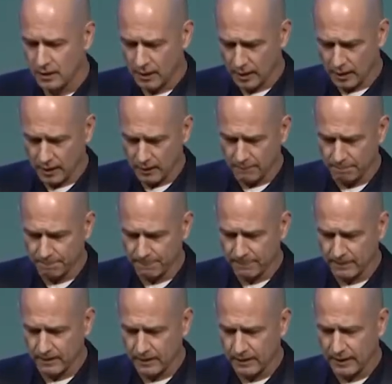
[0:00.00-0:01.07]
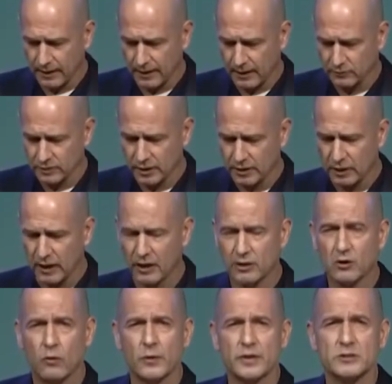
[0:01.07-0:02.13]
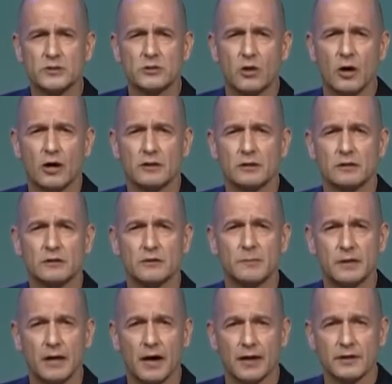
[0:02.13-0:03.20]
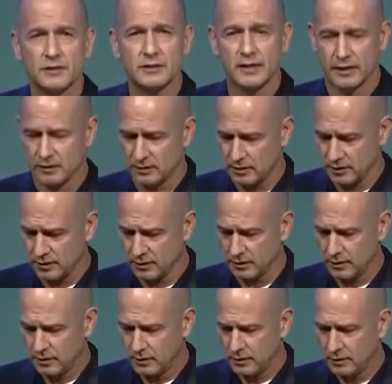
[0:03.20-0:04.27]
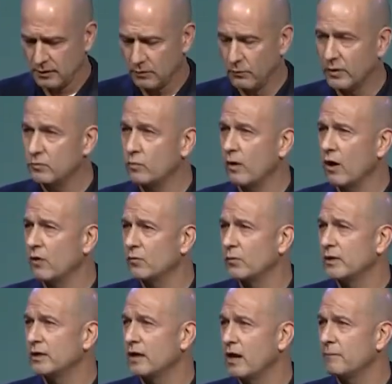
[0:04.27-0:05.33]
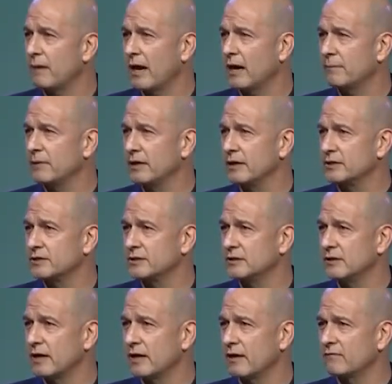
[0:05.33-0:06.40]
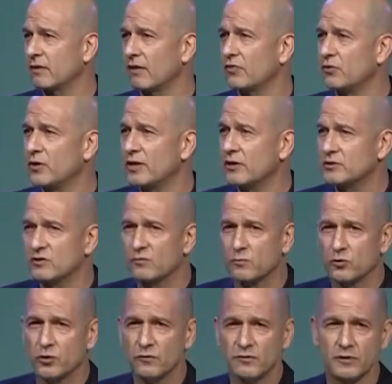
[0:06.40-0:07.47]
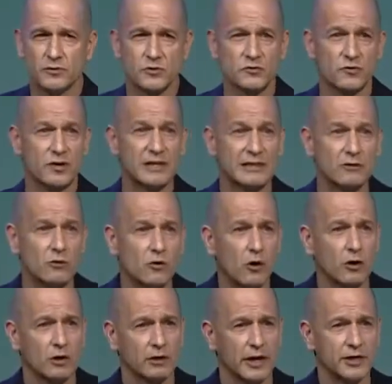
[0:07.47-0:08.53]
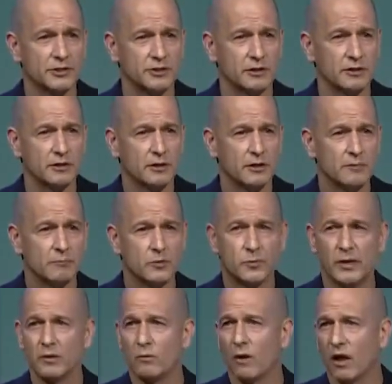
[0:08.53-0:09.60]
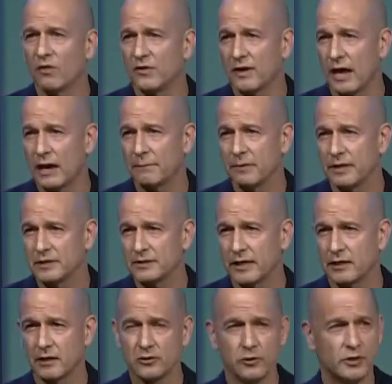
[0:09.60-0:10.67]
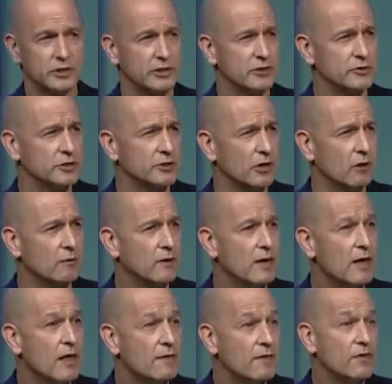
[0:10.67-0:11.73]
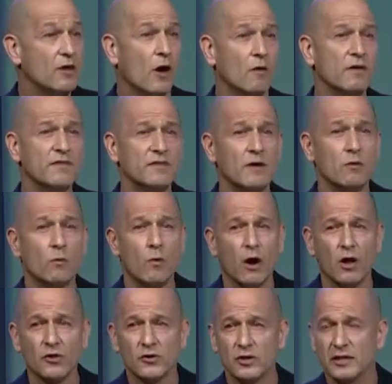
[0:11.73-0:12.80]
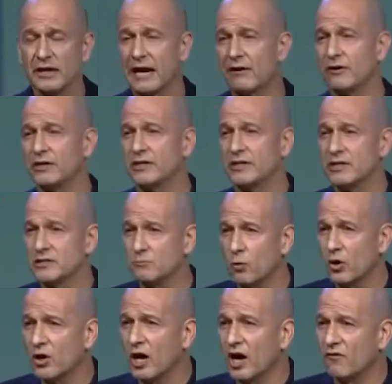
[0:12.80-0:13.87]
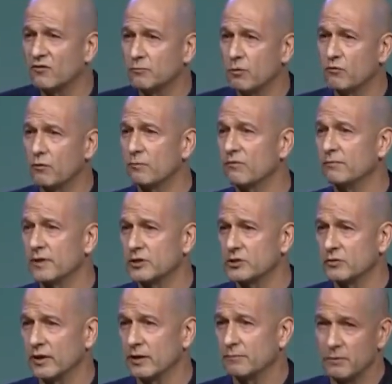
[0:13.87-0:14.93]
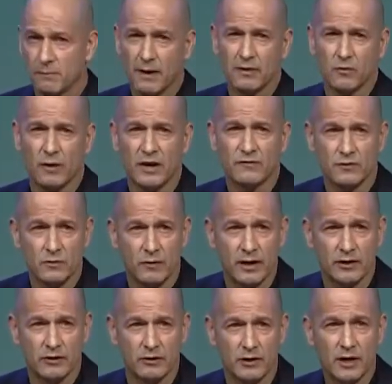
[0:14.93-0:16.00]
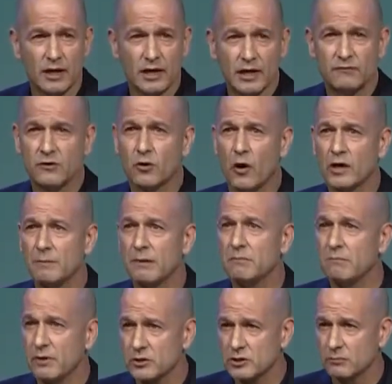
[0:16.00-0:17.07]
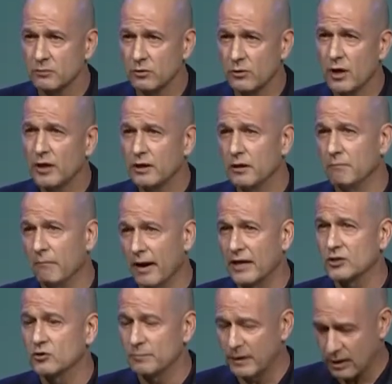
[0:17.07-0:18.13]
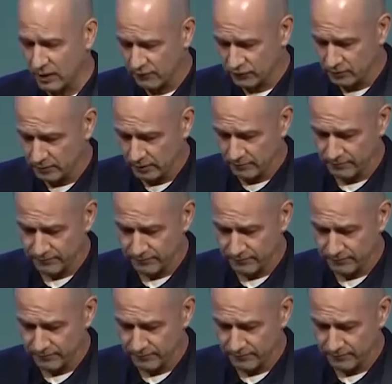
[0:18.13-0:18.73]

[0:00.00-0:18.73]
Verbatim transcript: And I'll tell you, I had always thought, to be honest, that that with wealth would come happiness. And I've got 30 years of proof that there's very little correlation between wealth and happiness. I concluded years ago that the only thing that wealth can guarantee is a more comfortable form of misery. But by the way, for the record, if you're going to be miserable, you might as well be comfortable.